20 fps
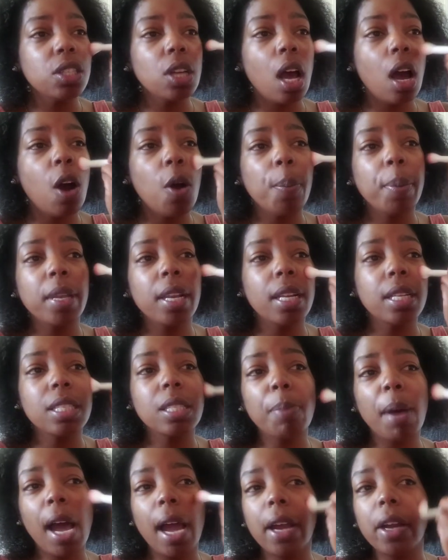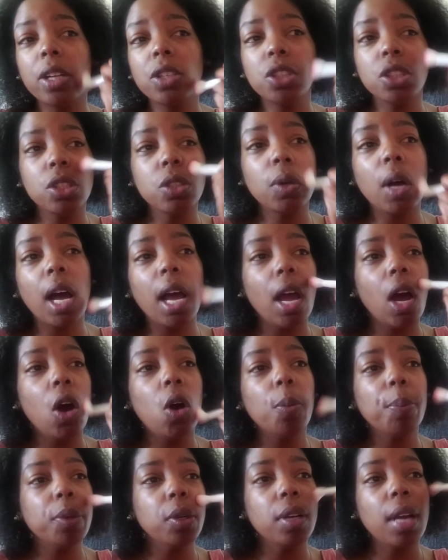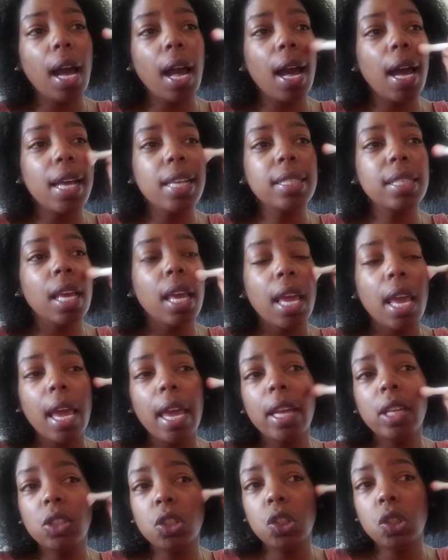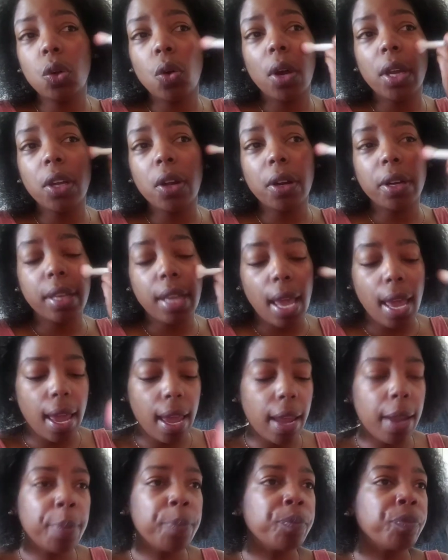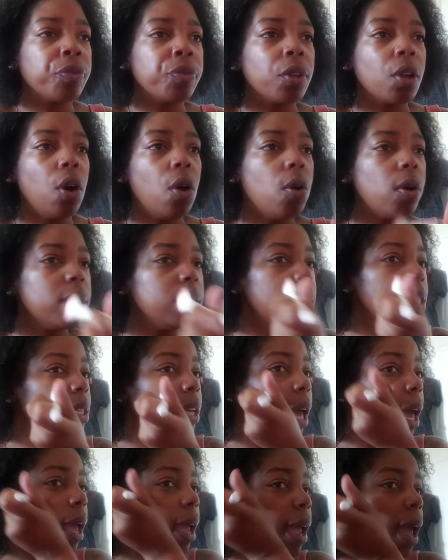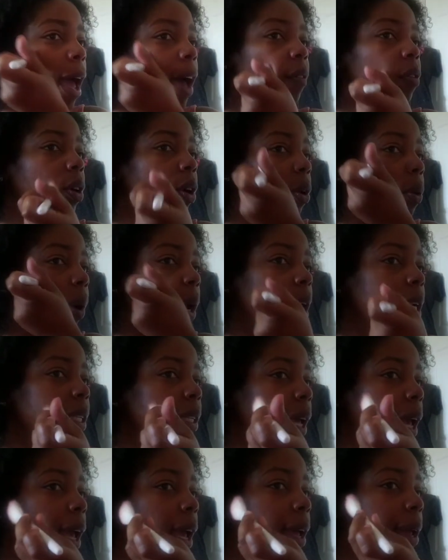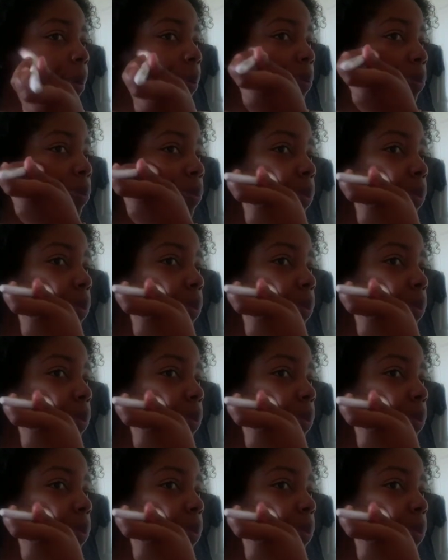I hope it inspired you. I hope you guys enjoy your day on today. Have a great day.